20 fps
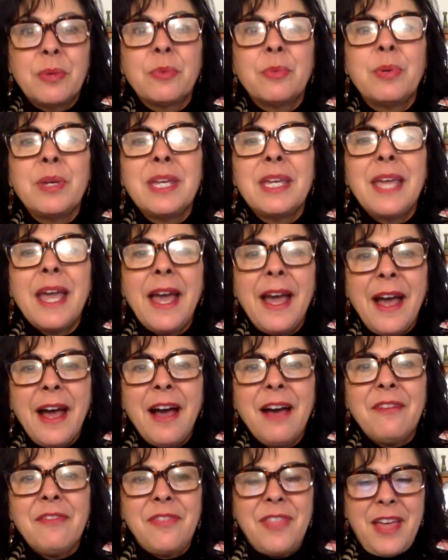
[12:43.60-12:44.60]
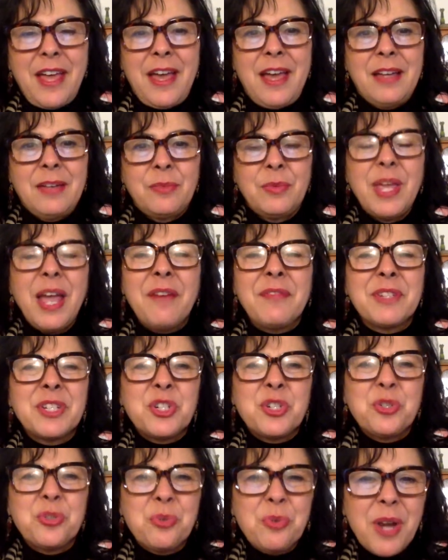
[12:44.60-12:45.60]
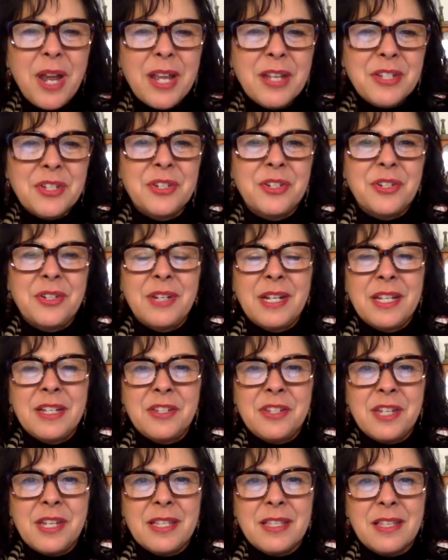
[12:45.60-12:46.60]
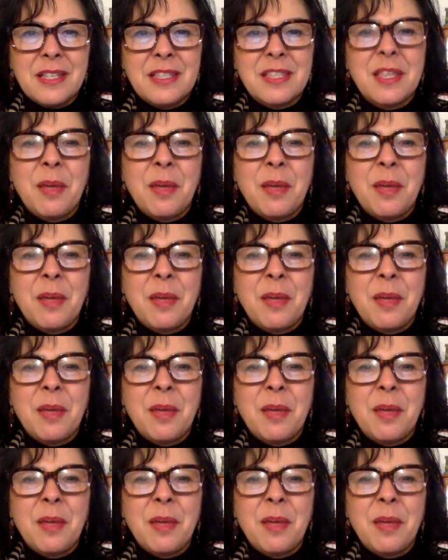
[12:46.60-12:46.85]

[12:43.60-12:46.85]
We have that. We have a treasure in Jesus,